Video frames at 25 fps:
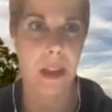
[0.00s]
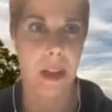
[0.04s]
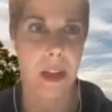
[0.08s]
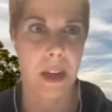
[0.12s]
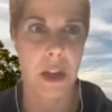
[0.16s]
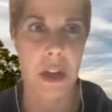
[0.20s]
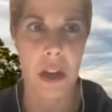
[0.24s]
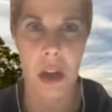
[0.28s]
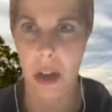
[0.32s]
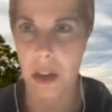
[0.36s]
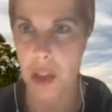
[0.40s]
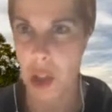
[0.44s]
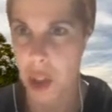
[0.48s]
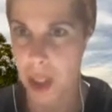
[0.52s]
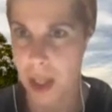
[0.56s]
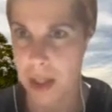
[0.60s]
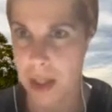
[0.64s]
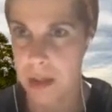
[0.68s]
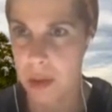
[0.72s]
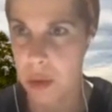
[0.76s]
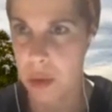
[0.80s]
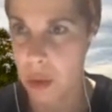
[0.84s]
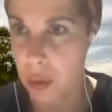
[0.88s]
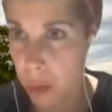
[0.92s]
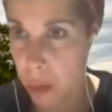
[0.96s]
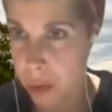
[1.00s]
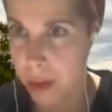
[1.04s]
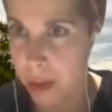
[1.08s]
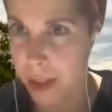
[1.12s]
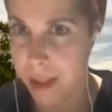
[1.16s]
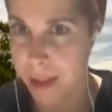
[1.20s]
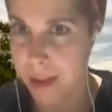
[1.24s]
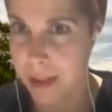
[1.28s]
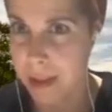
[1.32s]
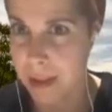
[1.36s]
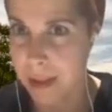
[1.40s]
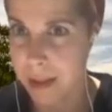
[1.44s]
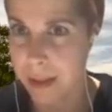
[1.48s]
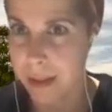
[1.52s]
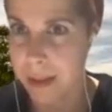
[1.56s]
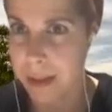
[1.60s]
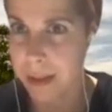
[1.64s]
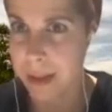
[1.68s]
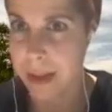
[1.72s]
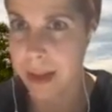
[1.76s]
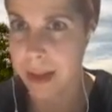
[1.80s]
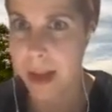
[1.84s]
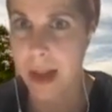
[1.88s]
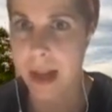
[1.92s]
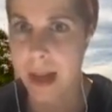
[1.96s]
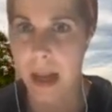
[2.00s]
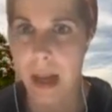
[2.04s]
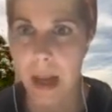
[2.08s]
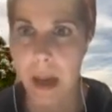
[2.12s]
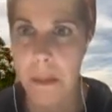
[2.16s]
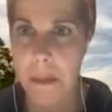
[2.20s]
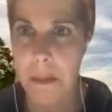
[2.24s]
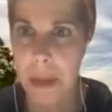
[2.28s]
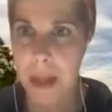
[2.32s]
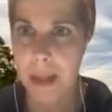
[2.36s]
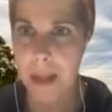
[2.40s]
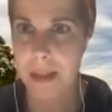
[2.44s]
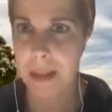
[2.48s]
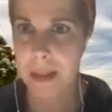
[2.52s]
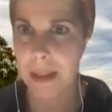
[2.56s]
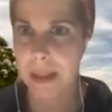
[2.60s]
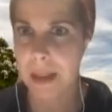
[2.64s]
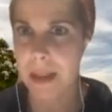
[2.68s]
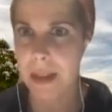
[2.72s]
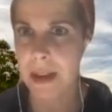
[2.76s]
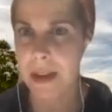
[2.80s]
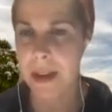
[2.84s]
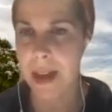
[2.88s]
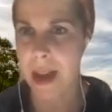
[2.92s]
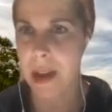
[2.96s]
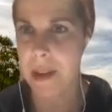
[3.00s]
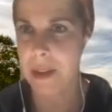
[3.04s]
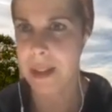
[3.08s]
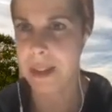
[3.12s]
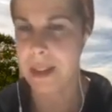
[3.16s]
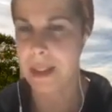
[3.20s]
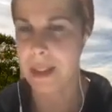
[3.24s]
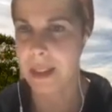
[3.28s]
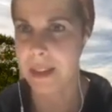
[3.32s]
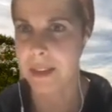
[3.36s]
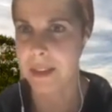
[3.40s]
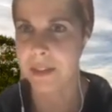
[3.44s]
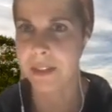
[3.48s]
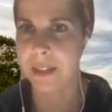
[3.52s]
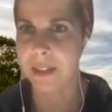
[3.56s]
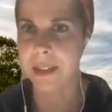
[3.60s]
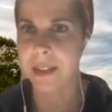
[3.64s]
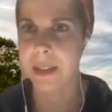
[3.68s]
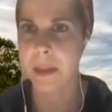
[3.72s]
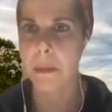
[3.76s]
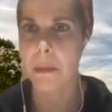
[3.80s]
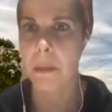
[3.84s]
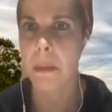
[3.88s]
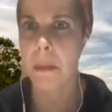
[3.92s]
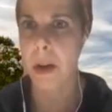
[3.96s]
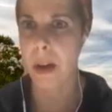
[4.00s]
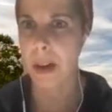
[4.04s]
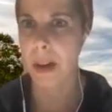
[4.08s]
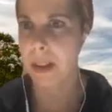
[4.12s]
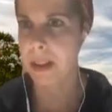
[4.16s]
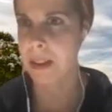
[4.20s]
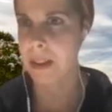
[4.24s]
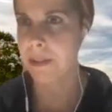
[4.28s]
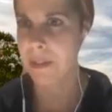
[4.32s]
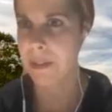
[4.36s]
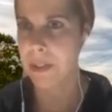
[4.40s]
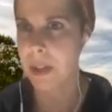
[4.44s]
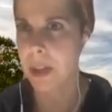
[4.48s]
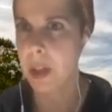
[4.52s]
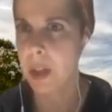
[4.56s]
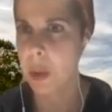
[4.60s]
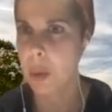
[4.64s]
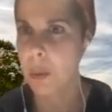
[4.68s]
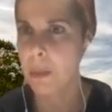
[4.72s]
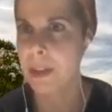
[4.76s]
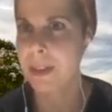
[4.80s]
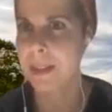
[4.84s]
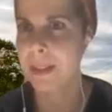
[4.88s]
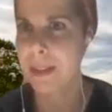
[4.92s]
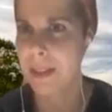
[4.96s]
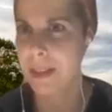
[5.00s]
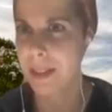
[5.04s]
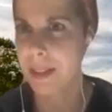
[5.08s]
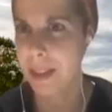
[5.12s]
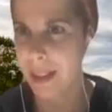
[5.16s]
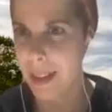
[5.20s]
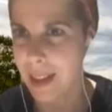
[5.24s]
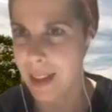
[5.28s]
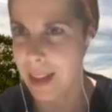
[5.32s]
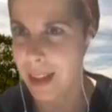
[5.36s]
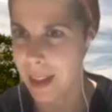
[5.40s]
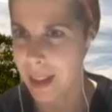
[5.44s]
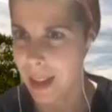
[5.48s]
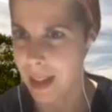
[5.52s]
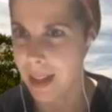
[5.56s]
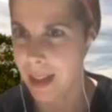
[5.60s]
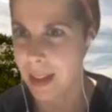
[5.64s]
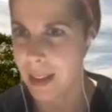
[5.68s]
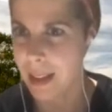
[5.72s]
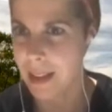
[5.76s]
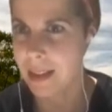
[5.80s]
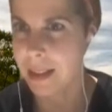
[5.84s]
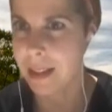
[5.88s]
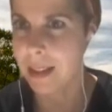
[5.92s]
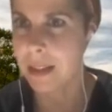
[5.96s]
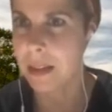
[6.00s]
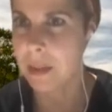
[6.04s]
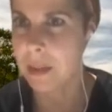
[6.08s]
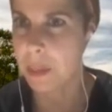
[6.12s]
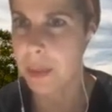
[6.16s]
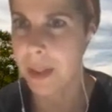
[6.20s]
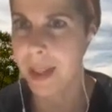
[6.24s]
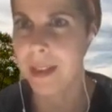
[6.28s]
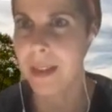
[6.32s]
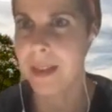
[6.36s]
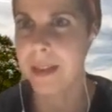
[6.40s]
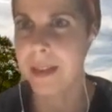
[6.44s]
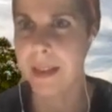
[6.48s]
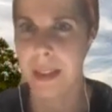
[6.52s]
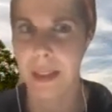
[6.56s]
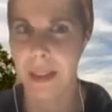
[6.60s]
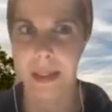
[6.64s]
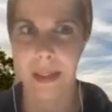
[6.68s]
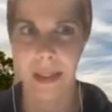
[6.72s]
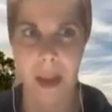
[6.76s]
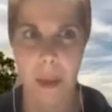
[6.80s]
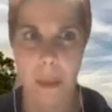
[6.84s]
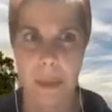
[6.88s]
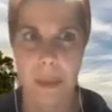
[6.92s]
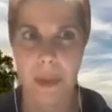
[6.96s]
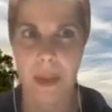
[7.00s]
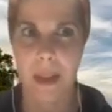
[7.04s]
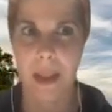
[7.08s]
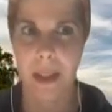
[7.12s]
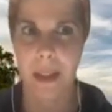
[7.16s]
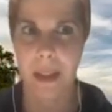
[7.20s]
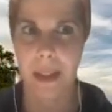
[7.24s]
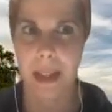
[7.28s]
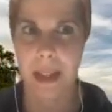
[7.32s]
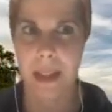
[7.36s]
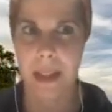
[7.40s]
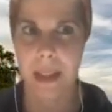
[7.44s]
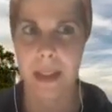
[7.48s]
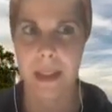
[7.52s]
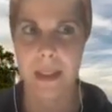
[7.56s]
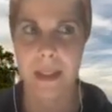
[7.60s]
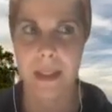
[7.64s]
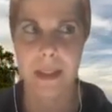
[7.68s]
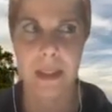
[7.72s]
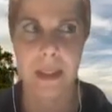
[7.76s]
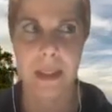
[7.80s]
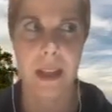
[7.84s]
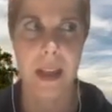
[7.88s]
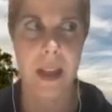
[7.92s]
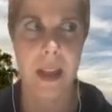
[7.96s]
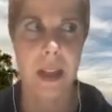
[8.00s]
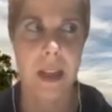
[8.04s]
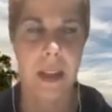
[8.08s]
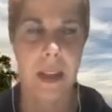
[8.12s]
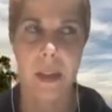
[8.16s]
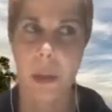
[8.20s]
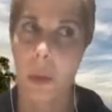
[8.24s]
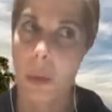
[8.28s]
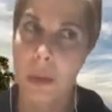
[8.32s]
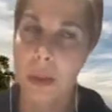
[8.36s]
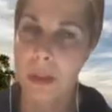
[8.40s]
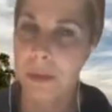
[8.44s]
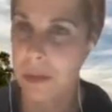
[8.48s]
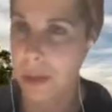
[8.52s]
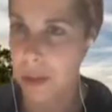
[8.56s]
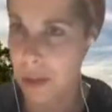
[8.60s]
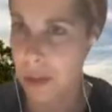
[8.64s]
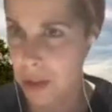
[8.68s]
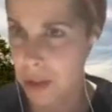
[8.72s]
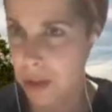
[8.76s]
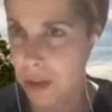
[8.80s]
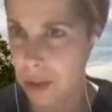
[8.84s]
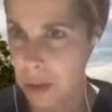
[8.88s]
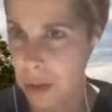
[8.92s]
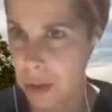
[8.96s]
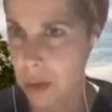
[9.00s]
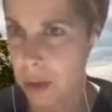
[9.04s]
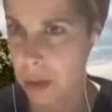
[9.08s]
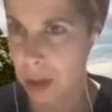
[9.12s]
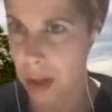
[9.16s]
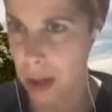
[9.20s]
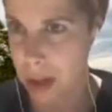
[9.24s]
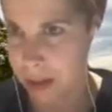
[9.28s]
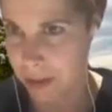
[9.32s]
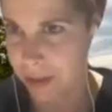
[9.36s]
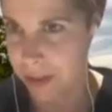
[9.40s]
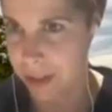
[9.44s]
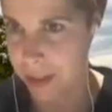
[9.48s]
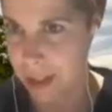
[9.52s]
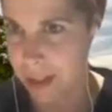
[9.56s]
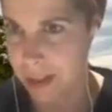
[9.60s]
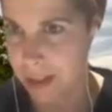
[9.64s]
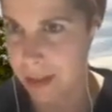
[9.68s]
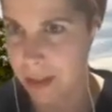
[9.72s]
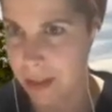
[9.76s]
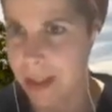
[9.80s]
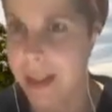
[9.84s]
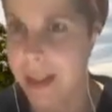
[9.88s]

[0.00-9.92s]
not just stories. A mythic narrative is a model of the human psyche. It's expressing something that is universal to all of us, or at